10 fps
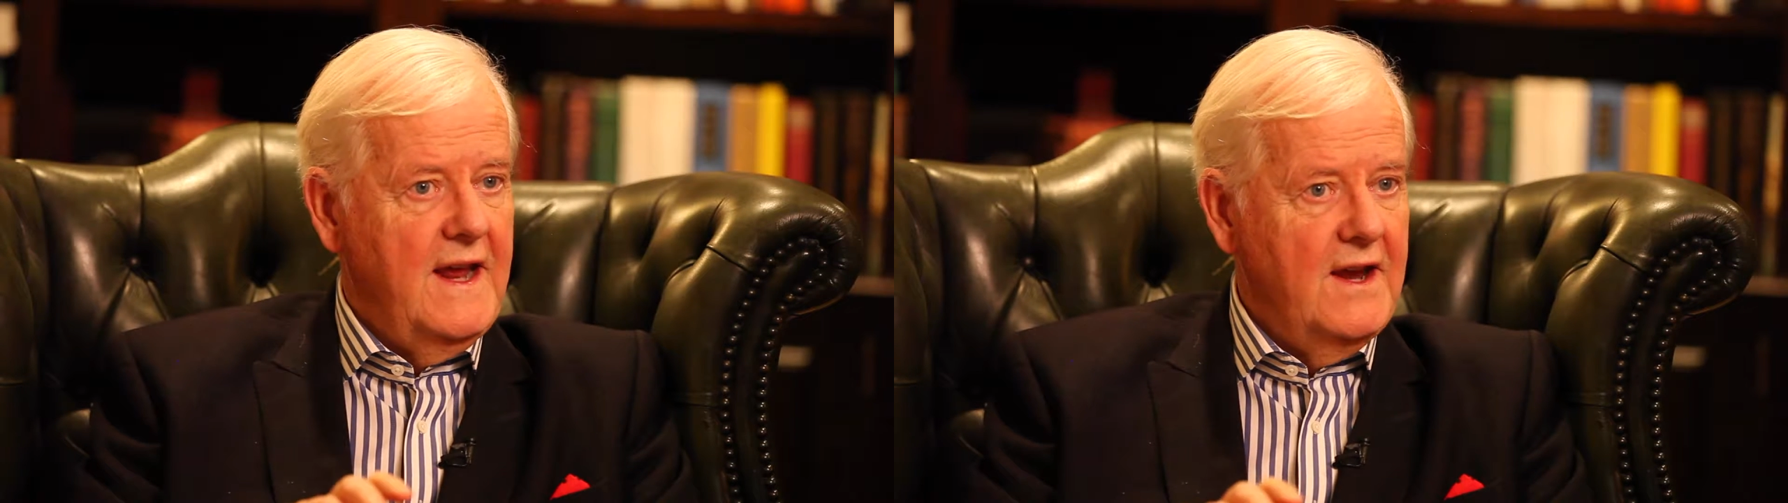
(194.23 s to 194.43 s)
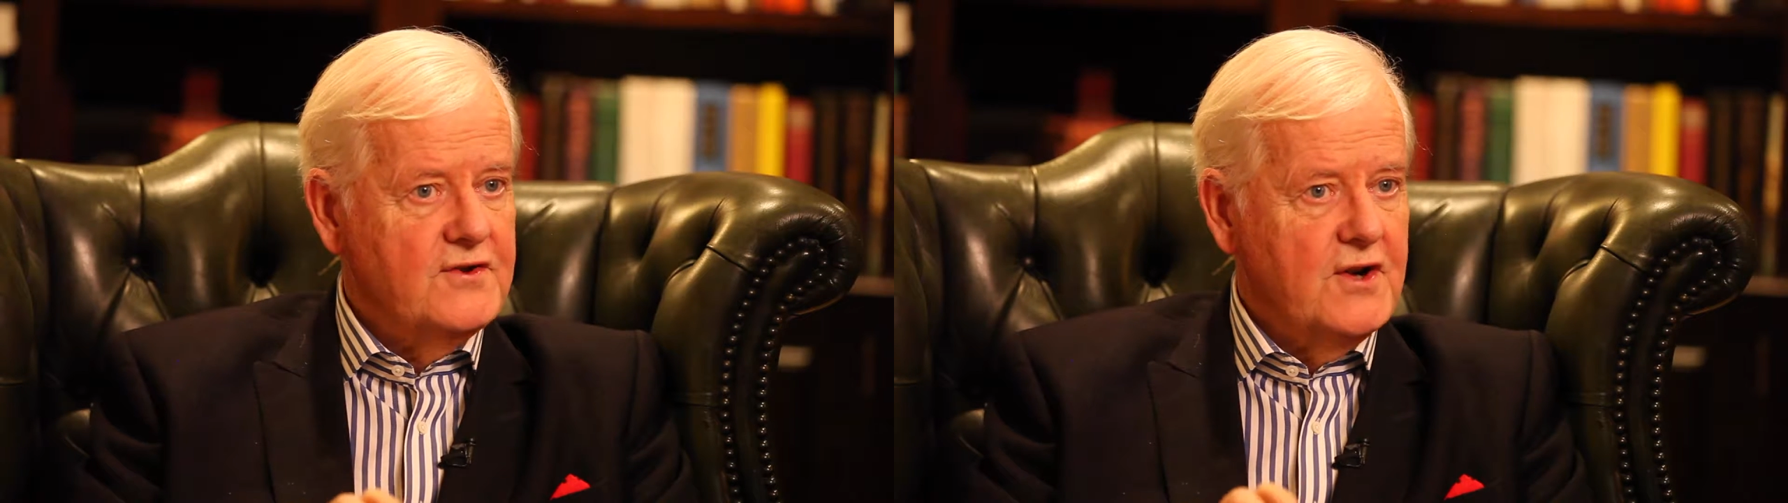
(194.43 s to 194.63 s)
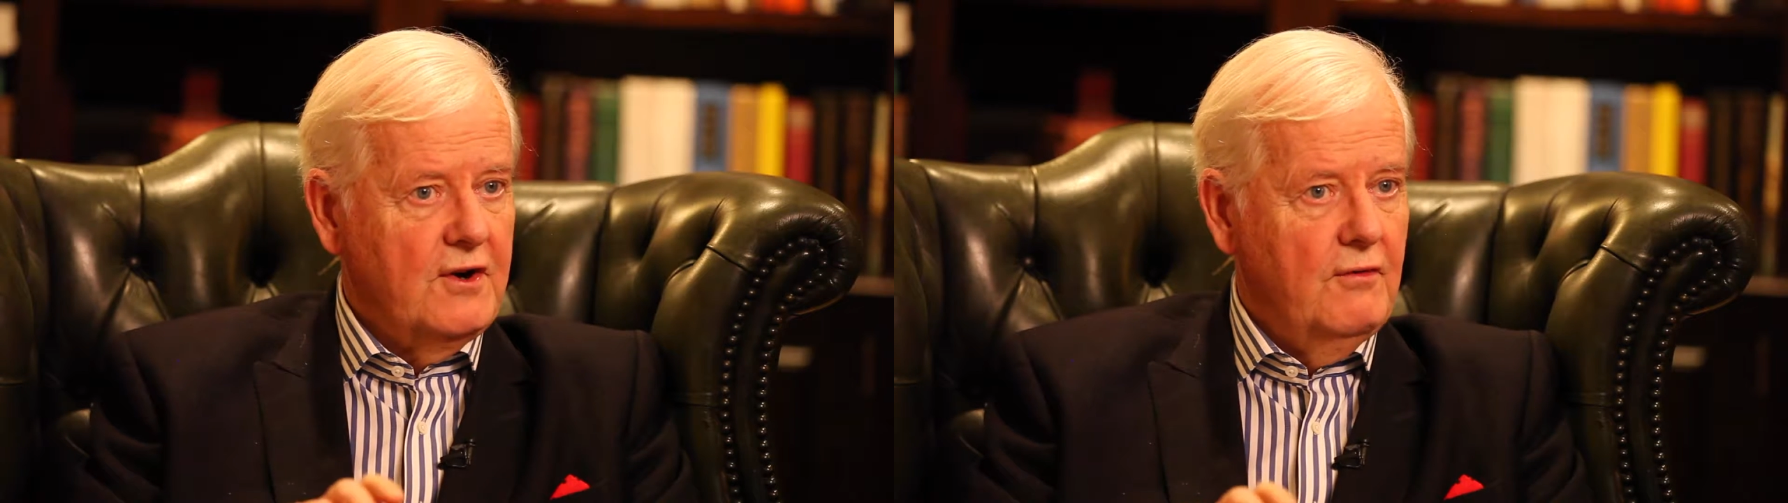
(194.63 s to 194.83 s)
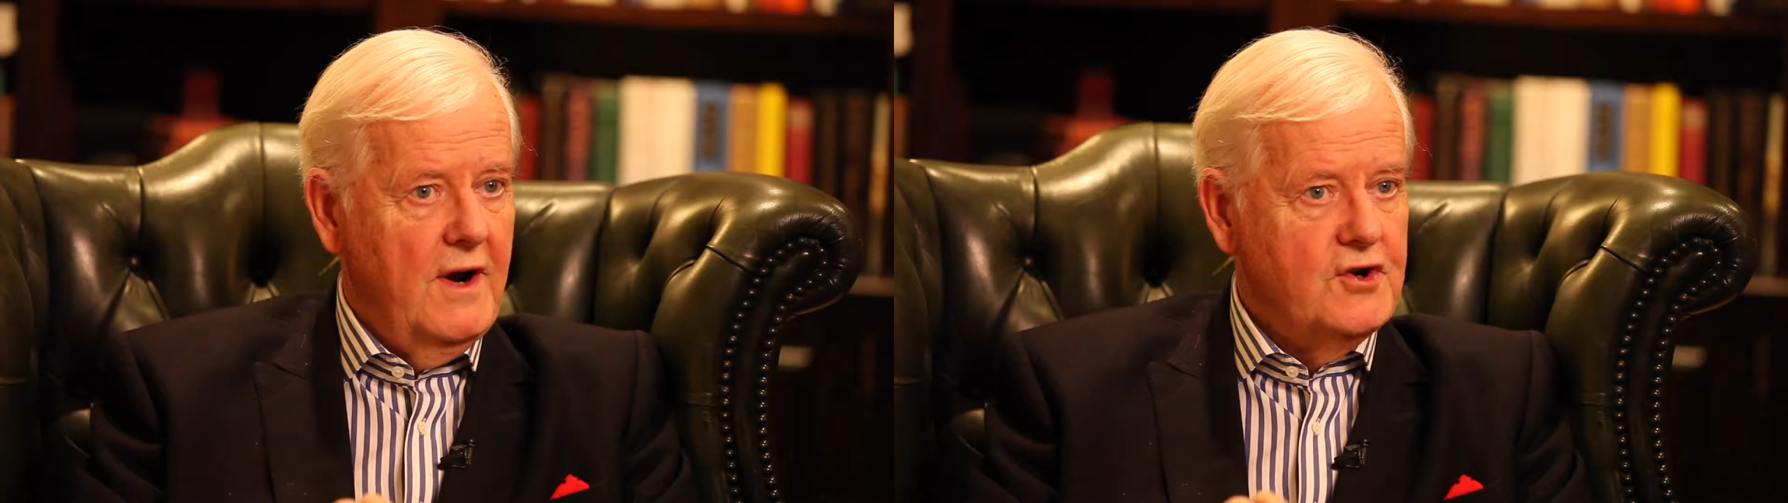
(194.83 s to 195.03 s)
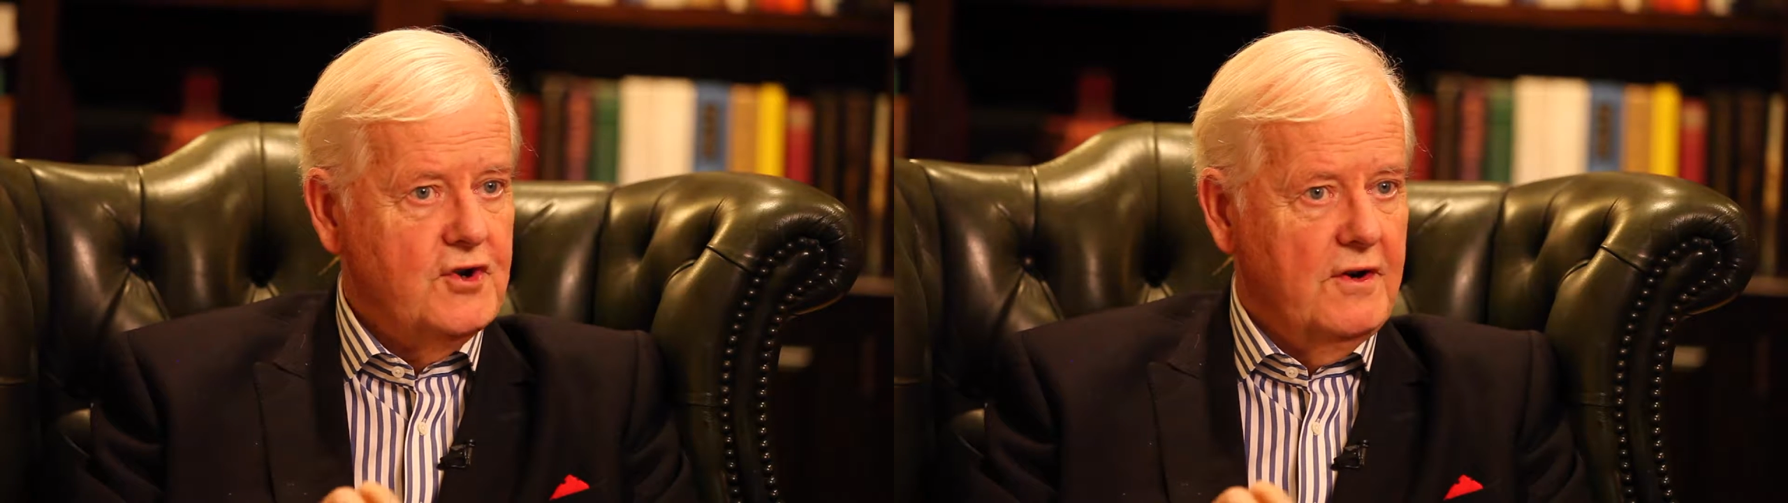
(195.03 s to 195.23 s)

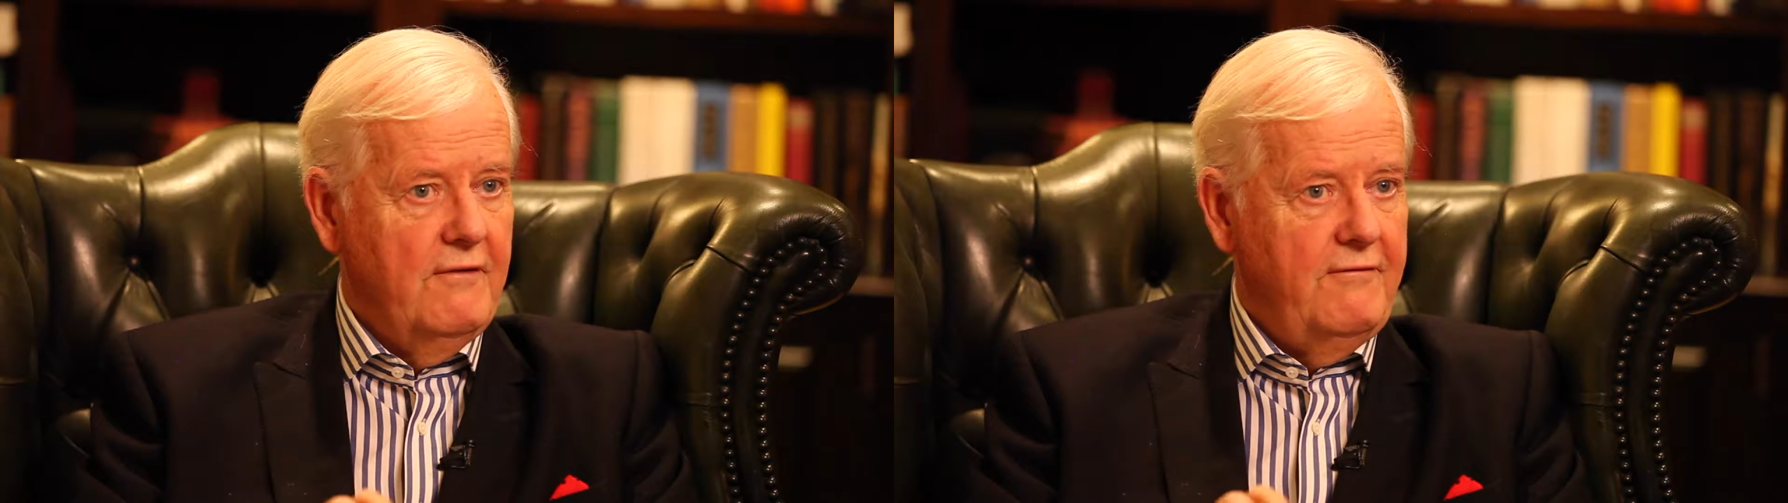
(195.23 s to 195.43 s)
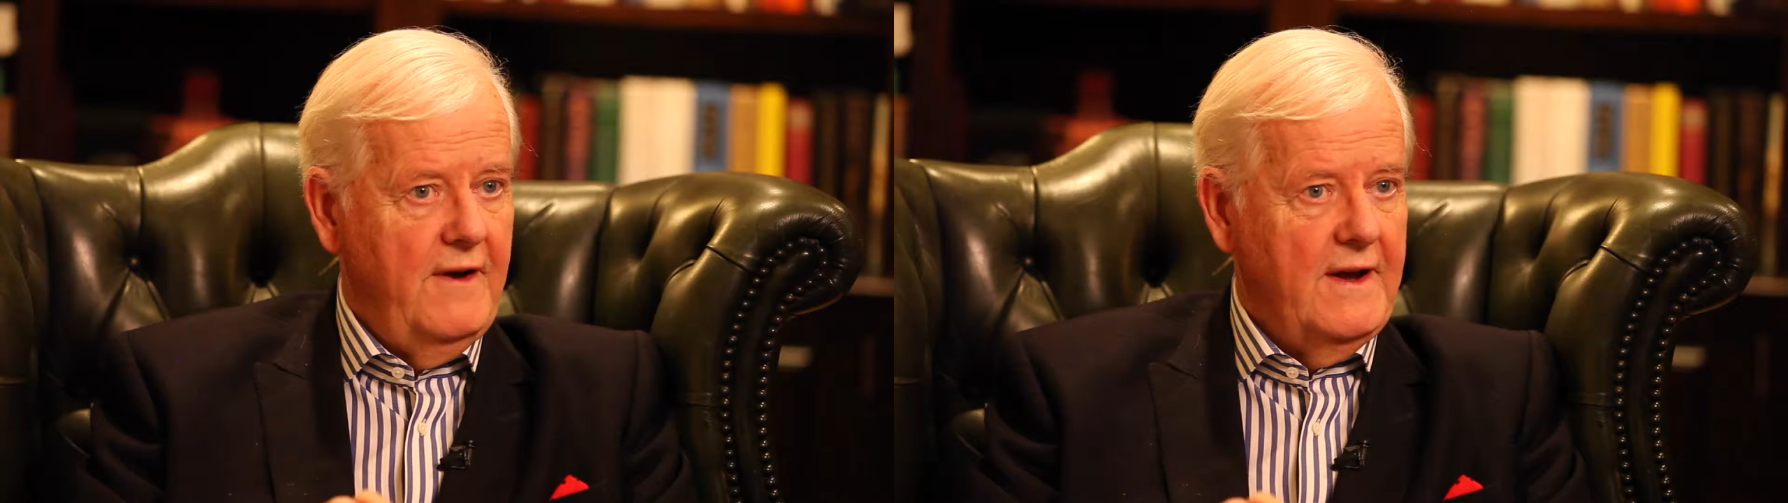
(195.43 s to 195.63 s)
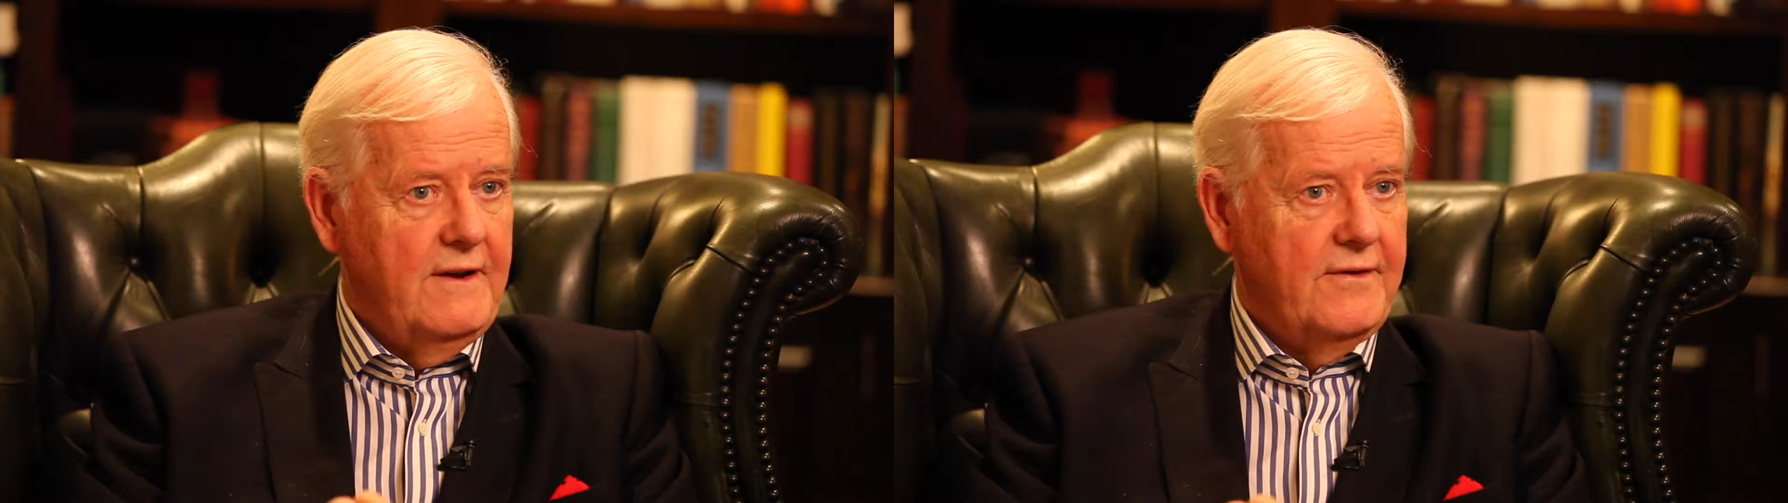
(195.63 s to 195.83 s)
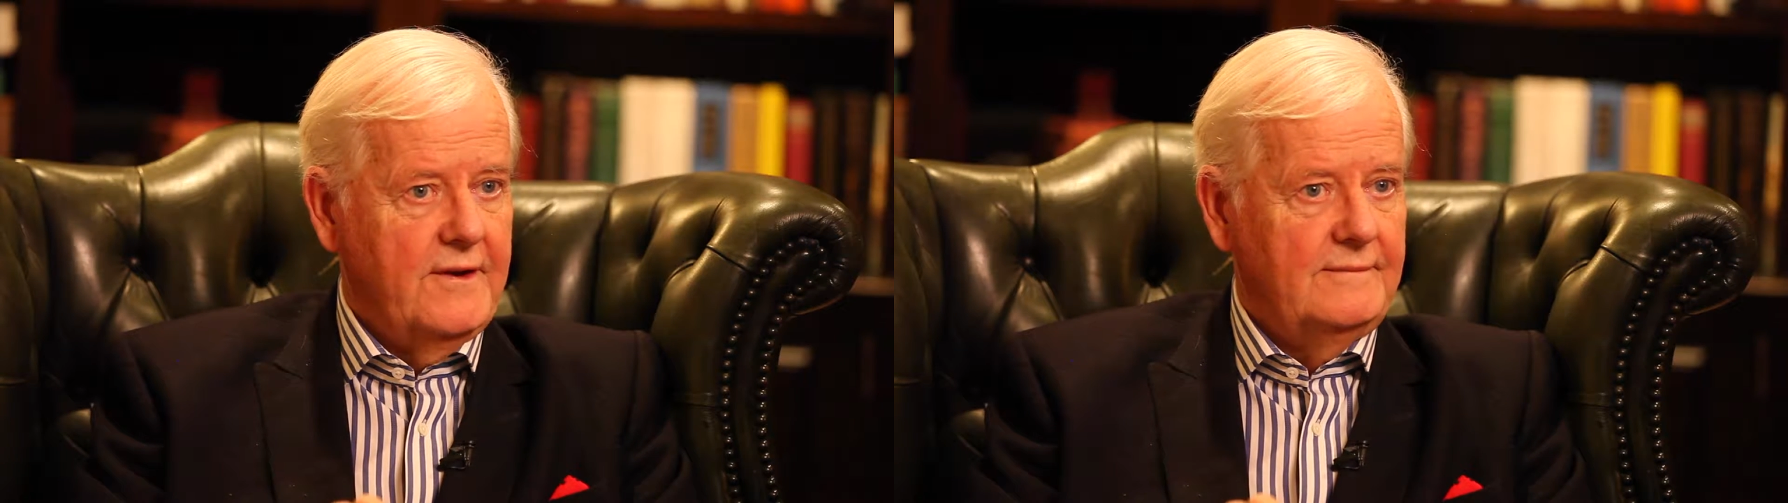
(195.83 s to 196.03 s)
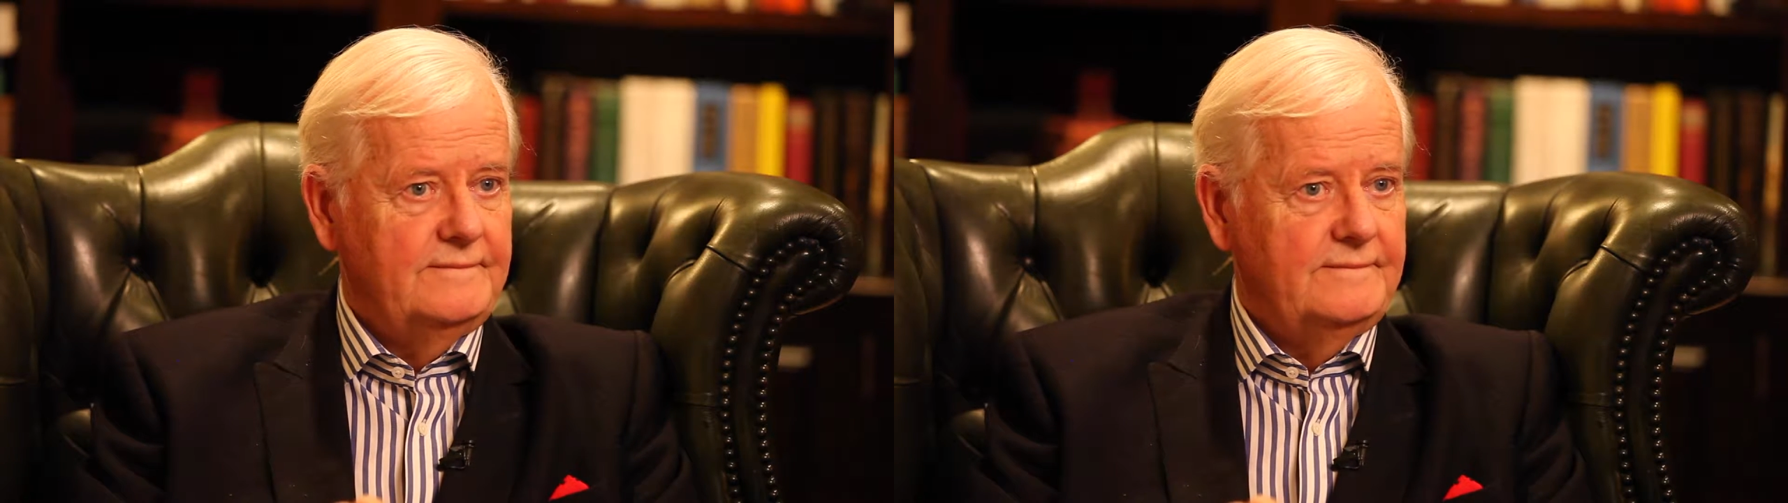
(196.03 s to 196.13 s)
integration of faith.